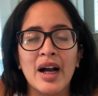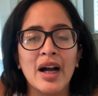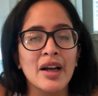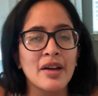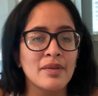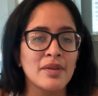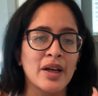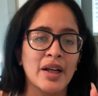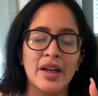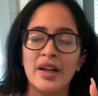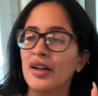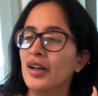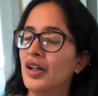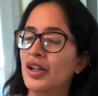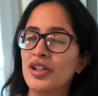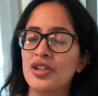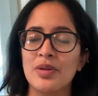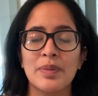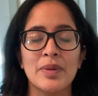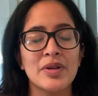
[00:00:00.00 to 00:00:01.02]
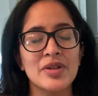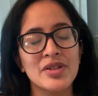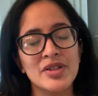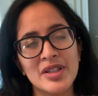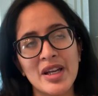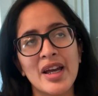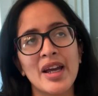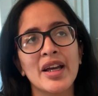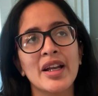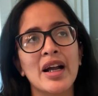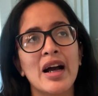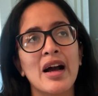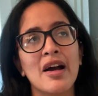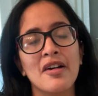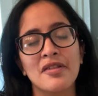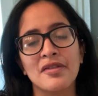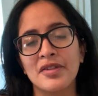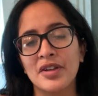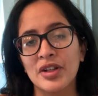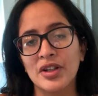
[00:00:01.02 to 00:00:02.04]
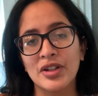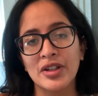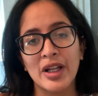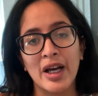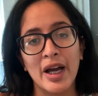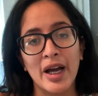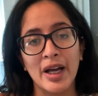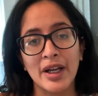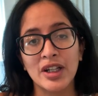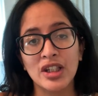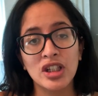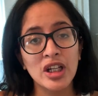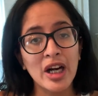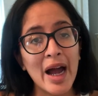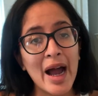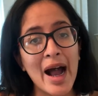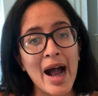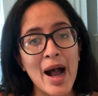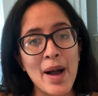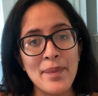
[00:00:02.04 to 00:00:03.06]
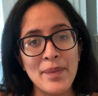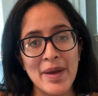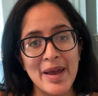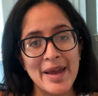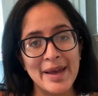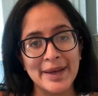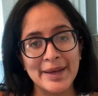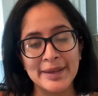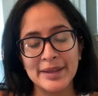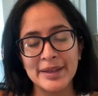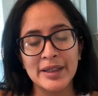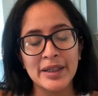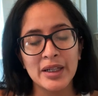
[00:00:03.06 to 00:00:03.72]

I am not at 100%. I feel like crap, and